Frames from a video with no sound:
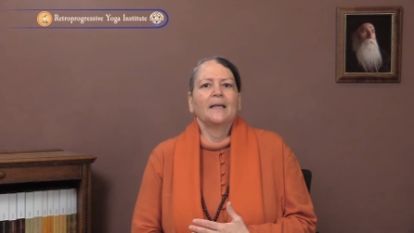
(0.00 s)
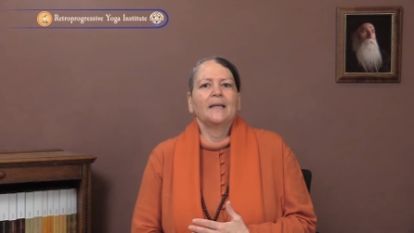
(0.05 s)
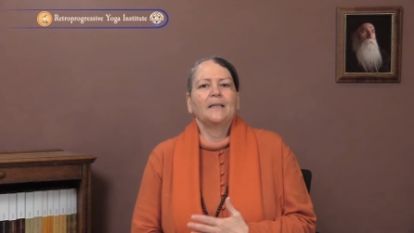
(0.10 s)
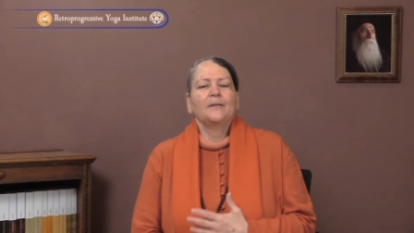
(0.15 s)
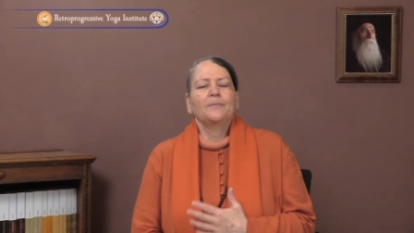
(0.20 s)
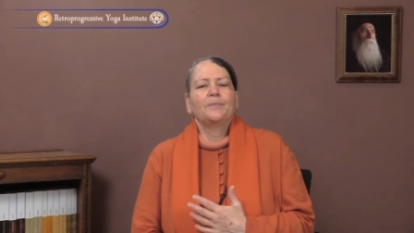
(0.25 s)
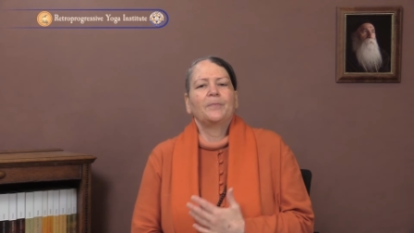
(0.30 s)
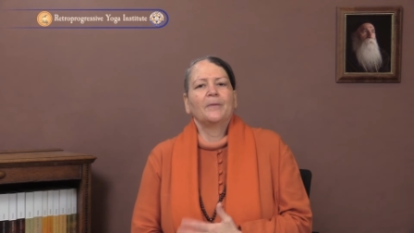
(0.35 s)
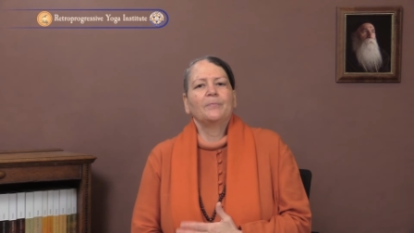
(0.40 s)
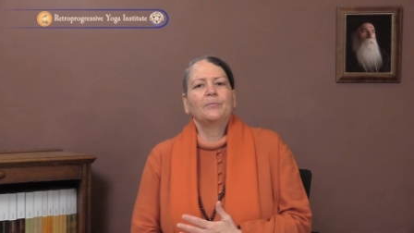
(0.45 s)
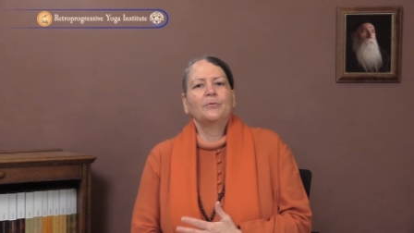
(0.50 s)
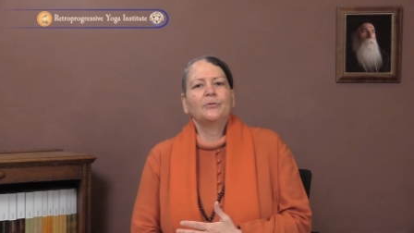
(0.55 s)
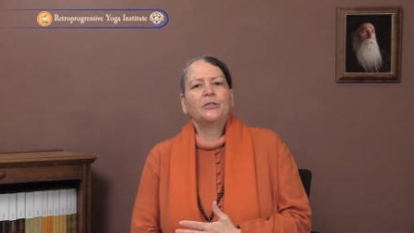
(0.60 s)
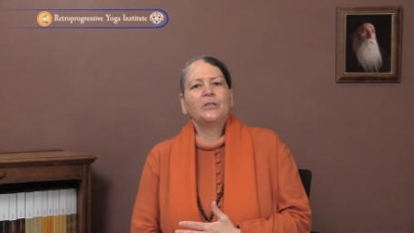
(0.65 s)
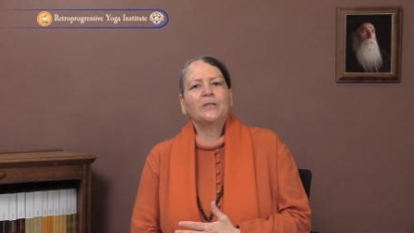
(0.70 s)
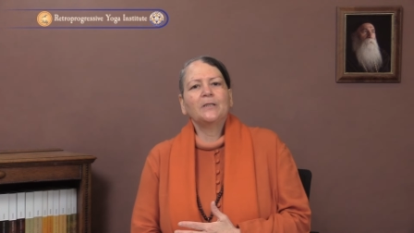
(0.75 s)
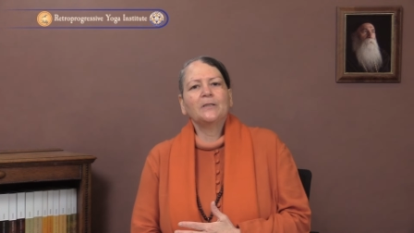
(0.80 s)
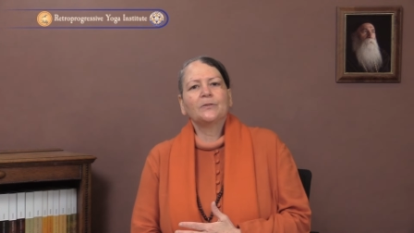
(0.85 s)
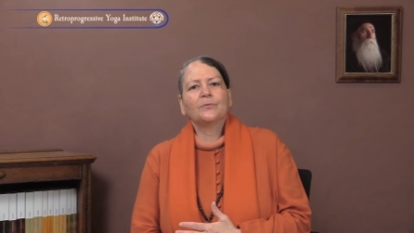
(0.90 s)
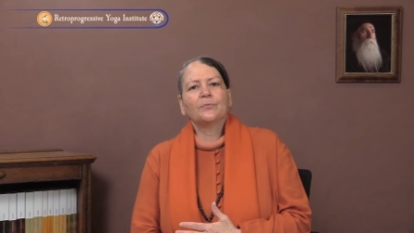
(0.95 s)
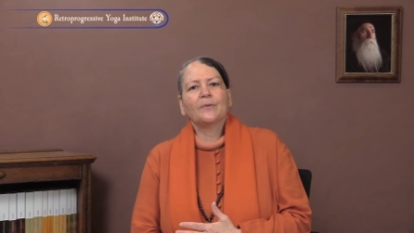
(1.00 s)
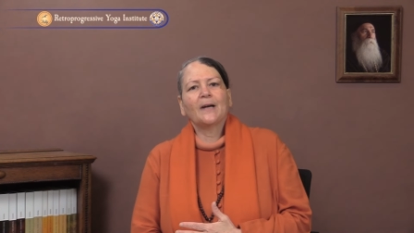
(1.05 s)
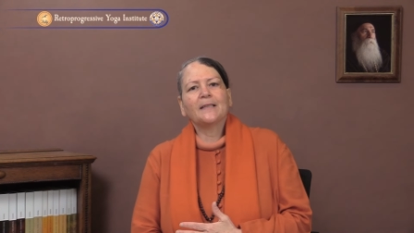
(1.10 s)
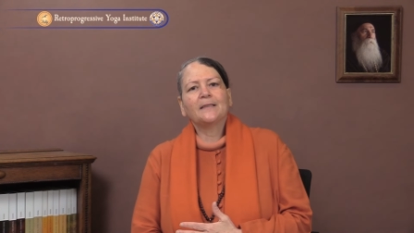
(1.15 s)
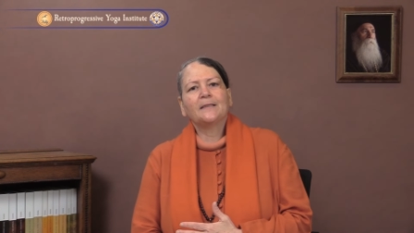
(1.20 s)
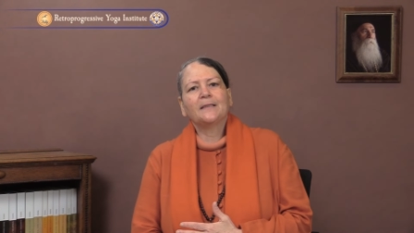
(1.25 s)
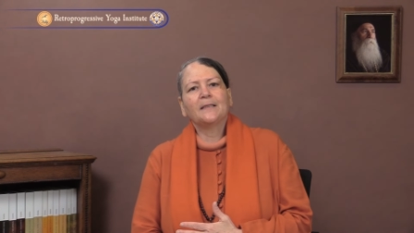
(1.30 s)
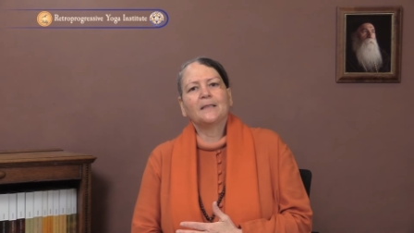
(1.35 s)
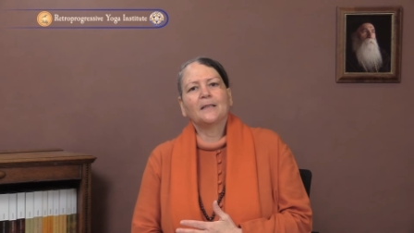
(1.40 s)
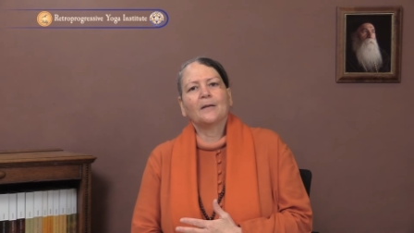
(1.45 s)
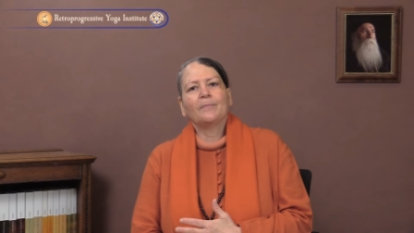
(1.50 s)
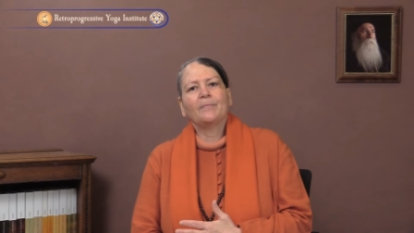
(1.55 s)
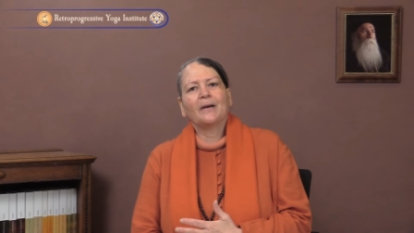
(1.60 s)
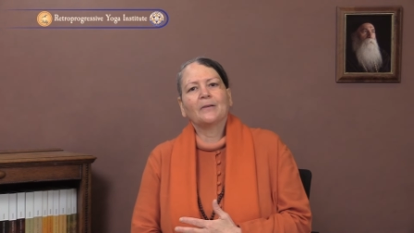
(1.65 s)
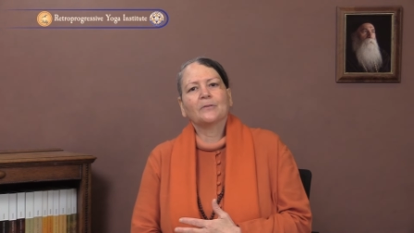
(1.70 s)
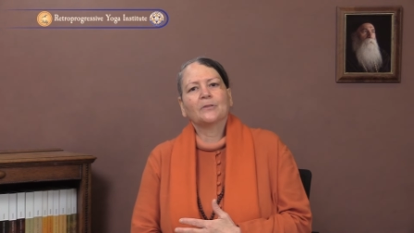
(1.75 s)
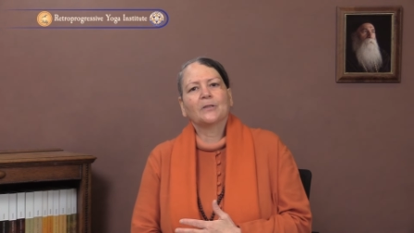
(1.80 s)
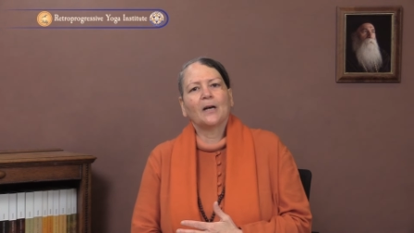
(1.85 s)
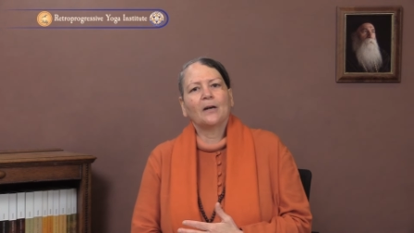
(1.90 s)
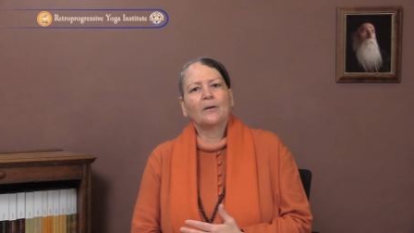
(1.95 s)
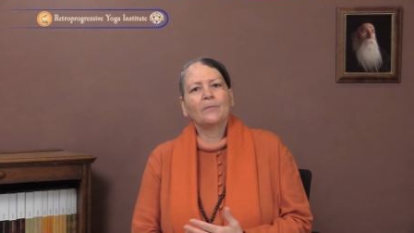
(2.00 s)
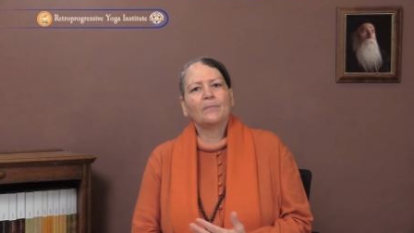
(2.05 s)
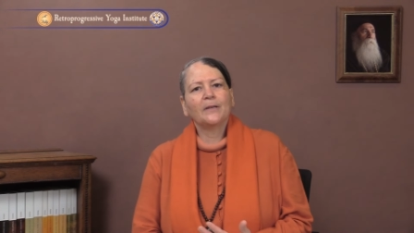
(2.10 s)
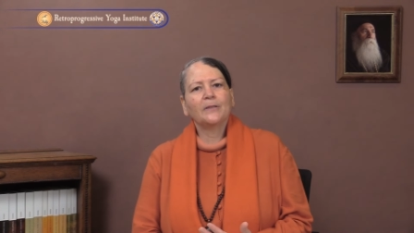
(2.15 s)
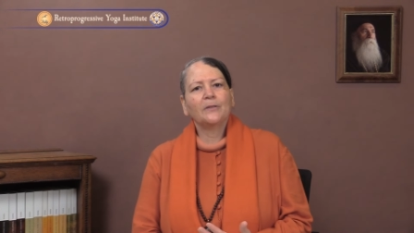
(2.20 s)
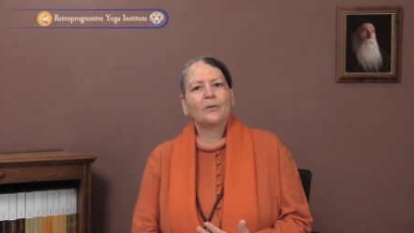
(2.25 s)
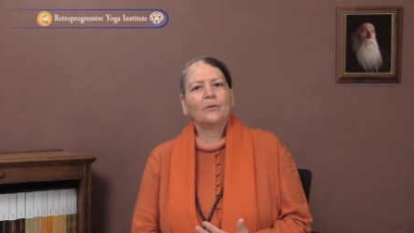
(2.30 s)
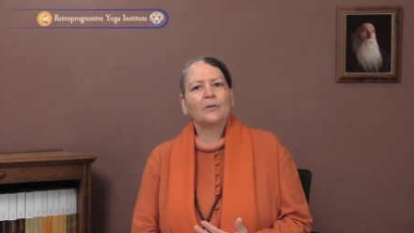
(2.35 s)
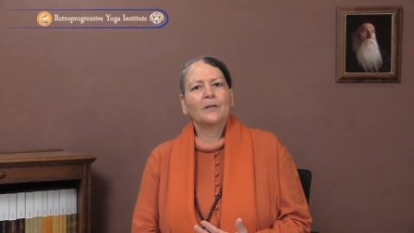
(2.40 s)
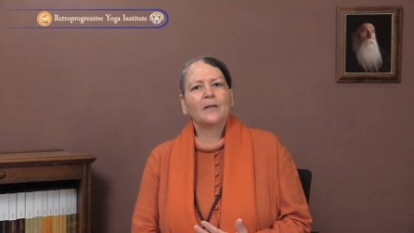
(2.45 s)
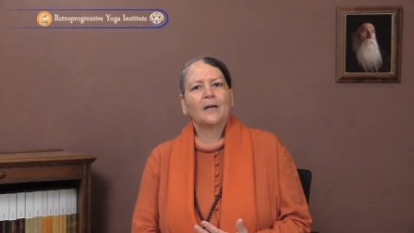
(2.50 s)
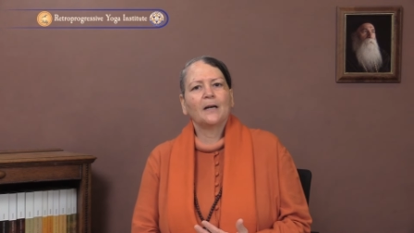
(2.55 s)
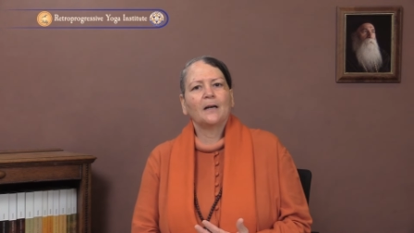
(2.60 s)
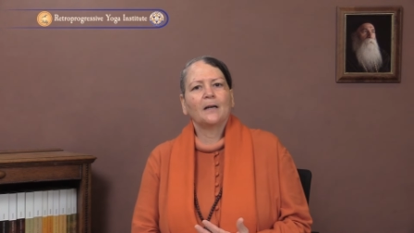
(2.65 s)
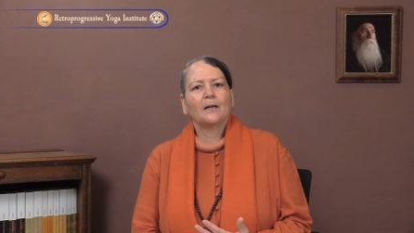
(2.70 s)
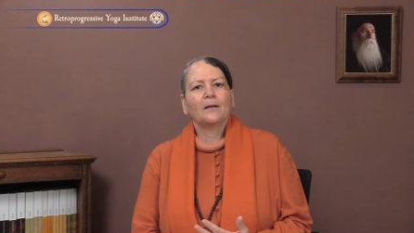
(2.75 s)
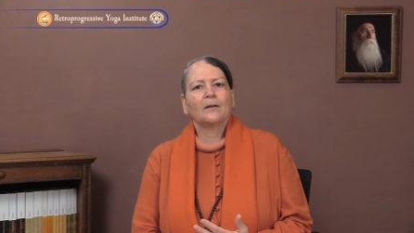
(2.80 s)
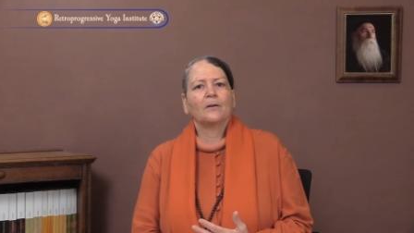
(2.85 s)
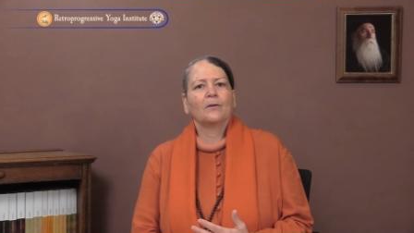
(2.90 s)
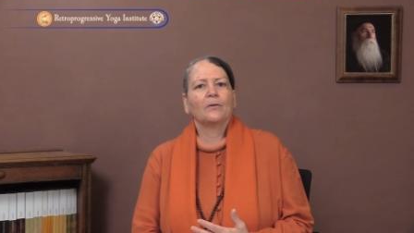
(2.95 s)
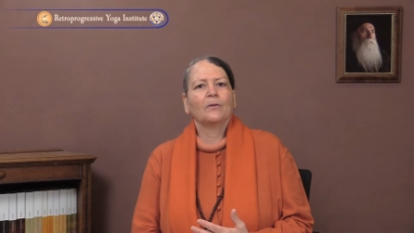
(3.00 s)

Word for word: In Prabhuji's writing about Karma Yoga,